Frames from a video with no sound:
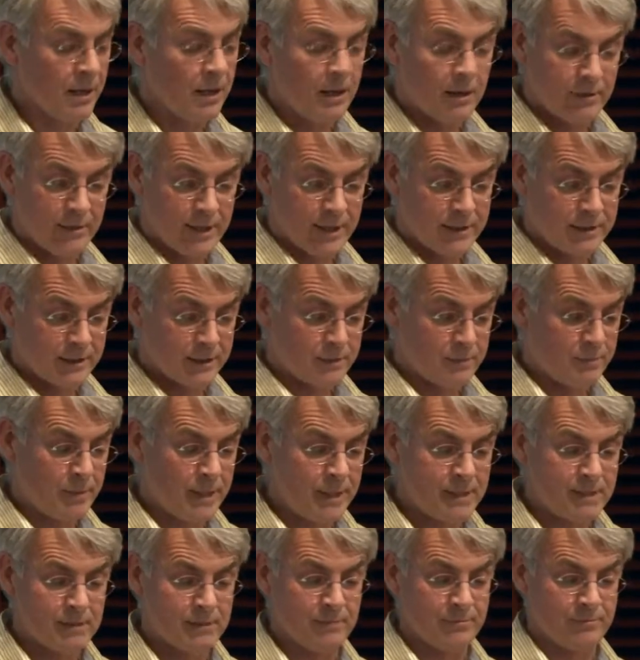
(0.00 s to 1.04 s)
That's
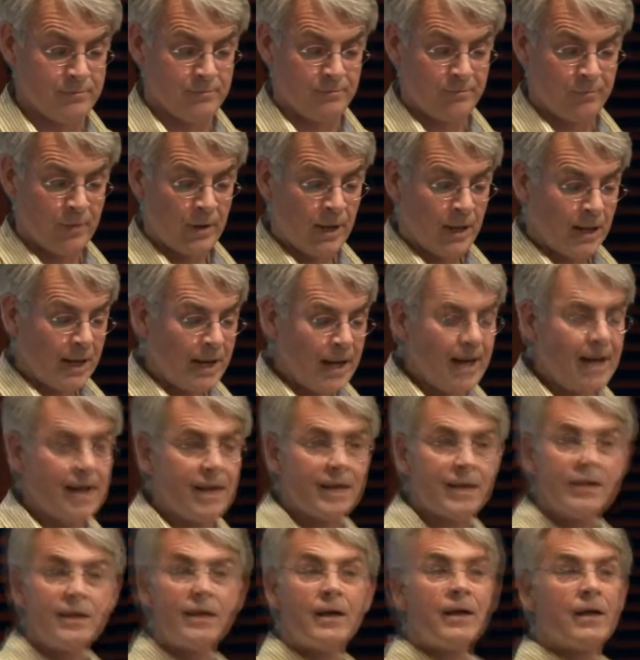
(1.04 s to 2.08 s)
expensive.
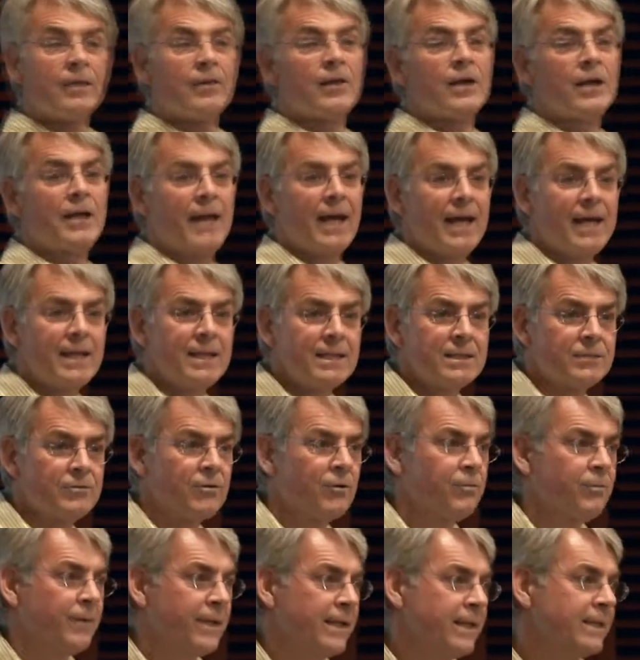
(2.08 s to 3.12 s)
And the gains
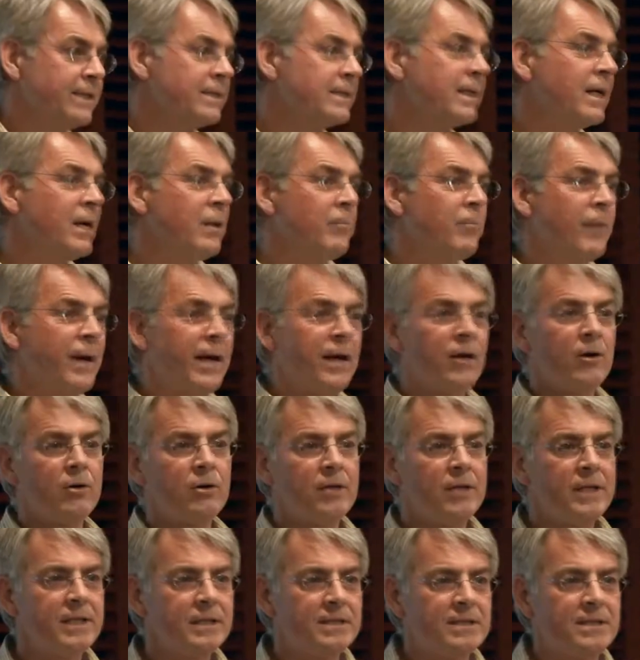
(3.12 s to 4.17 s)
from these may
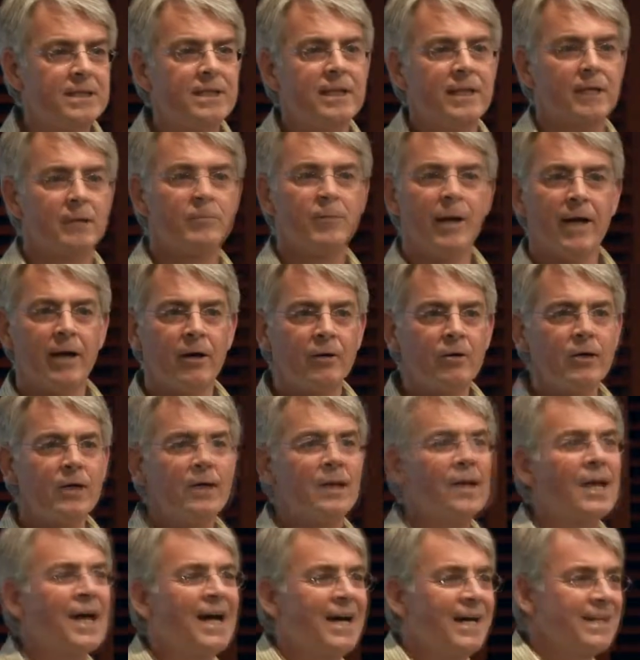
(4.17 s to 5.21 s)
only
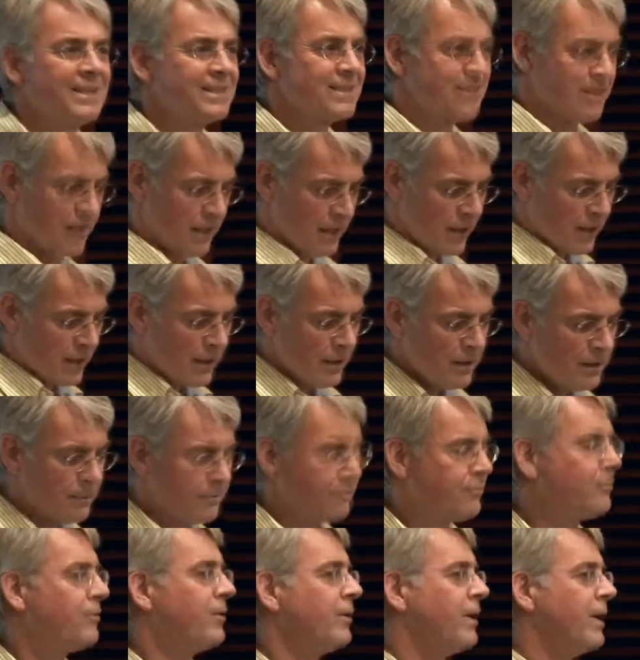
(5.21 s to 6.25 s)
last if
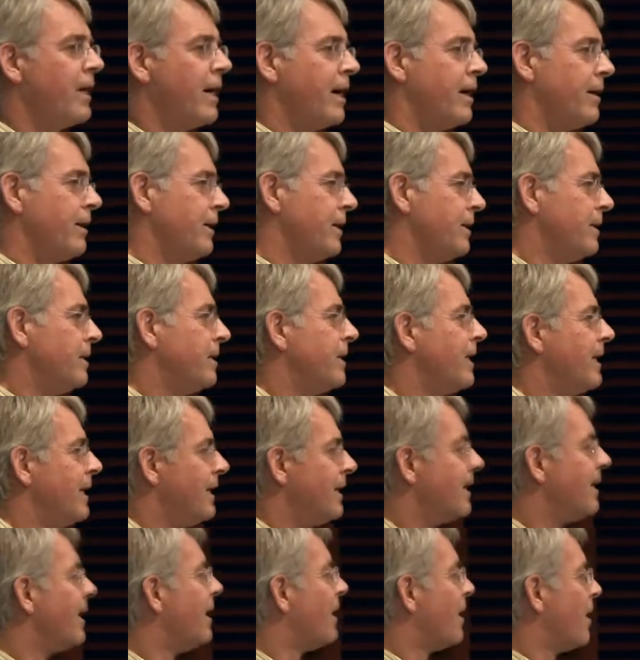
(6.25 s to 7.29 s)
there are
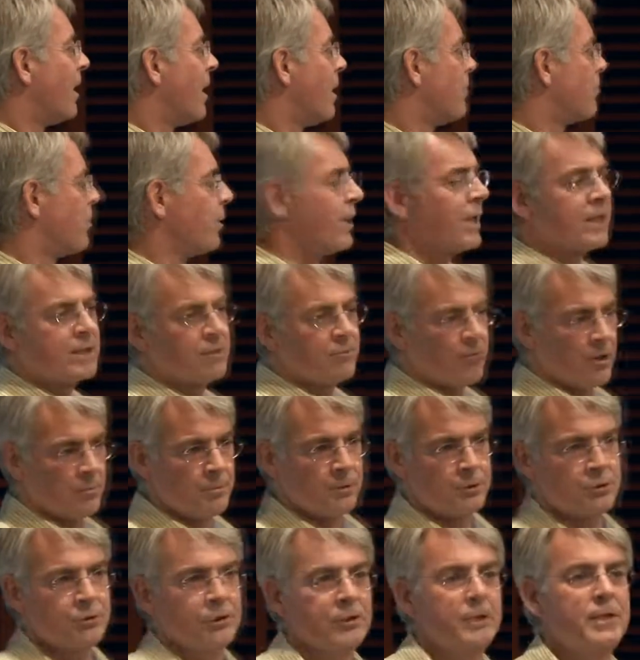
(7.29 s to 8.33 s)
indeed productive
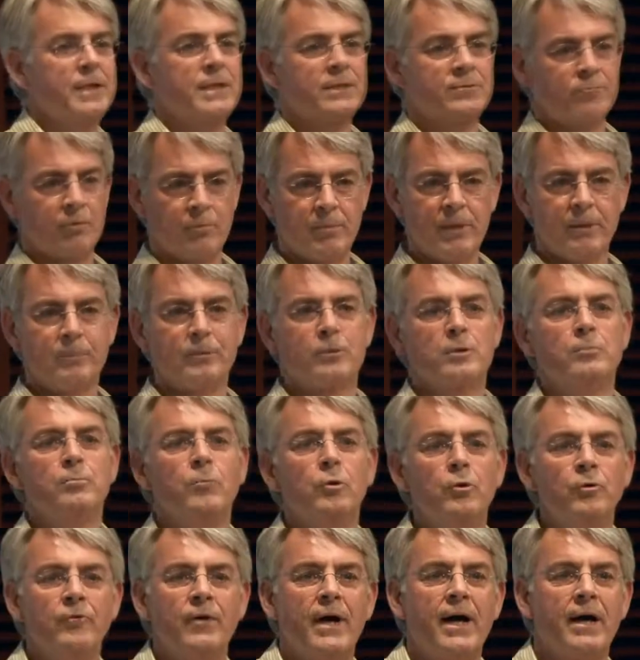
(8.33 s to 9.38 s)
opportunities for people to
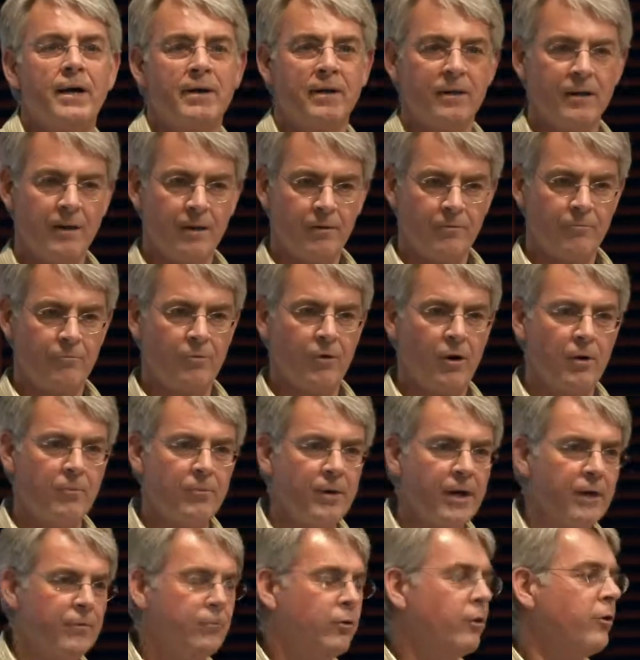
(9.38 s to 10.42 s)
move out from
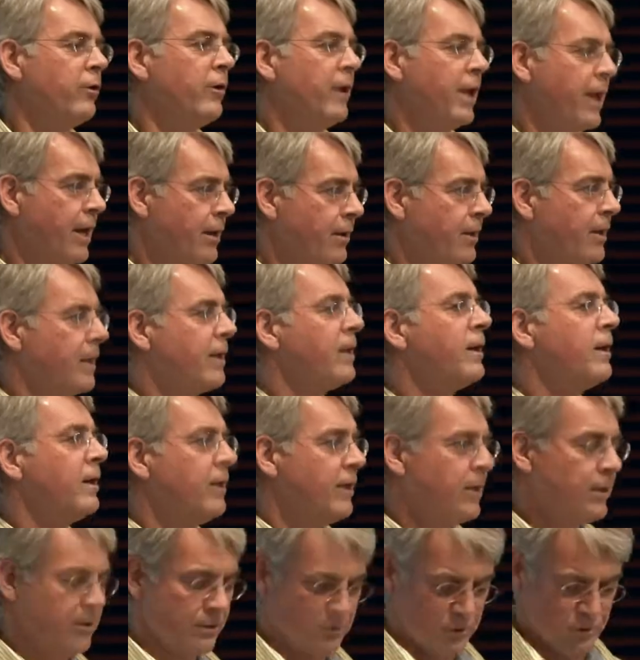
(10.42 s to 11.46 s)
their rural area
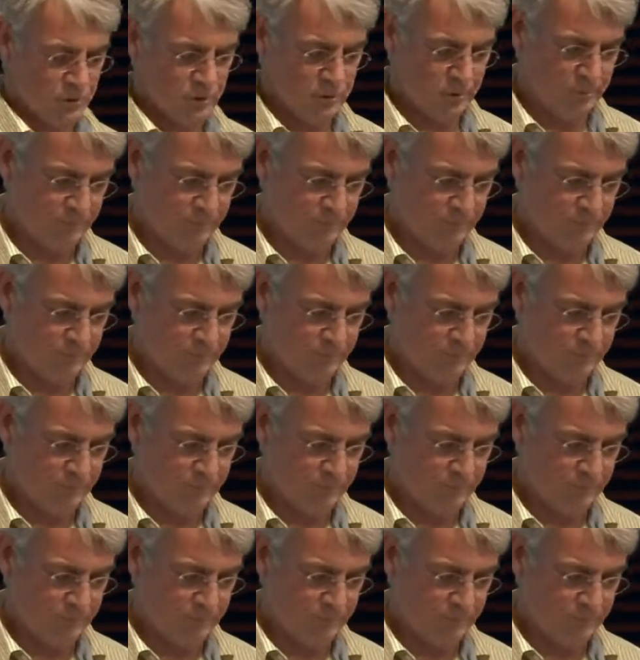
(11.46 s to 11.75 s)
into.